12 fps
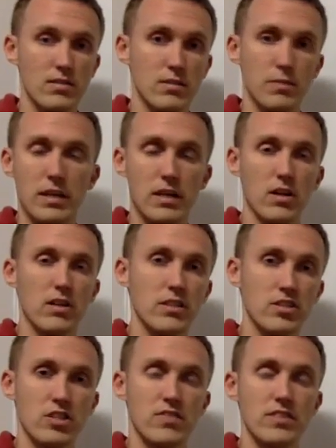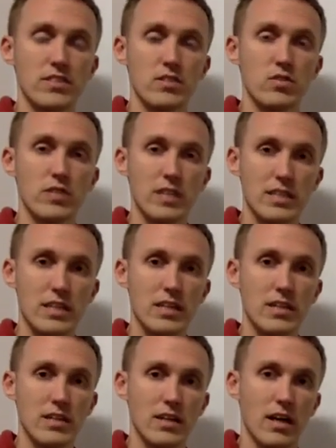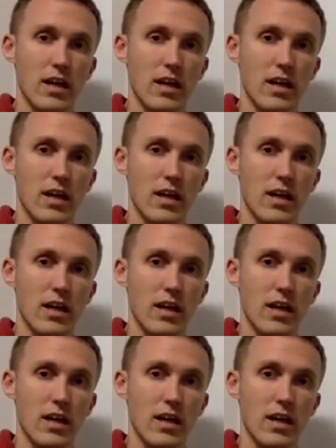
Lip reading: depending on the geophysical technique.